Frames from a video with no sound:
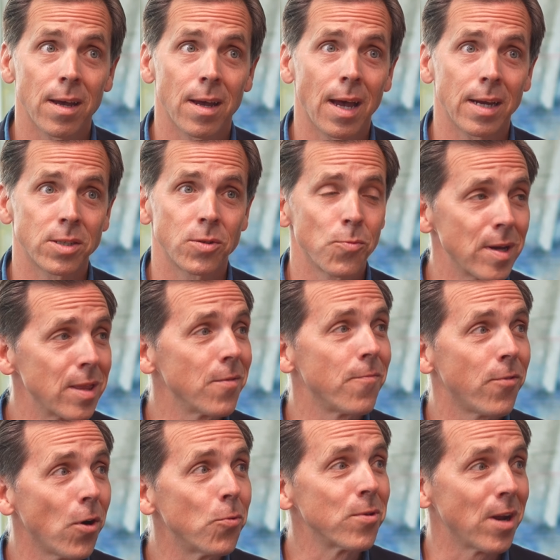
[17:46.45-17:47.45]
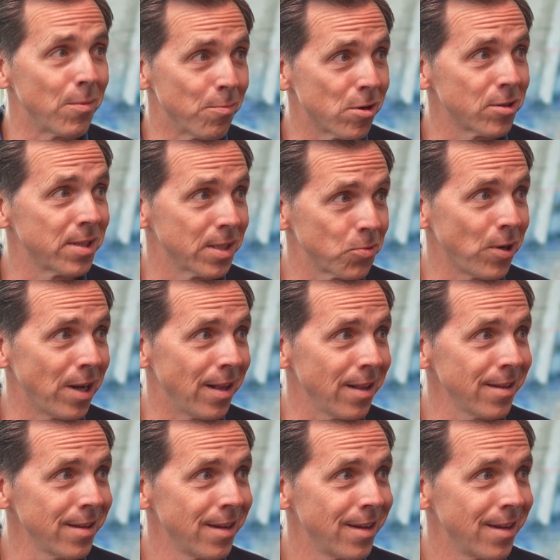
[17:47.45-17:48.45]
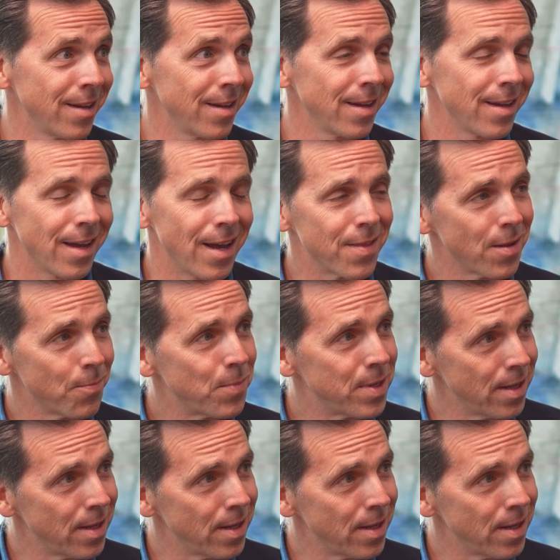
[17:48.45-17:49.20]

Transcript: actually with the phone numbers as well, and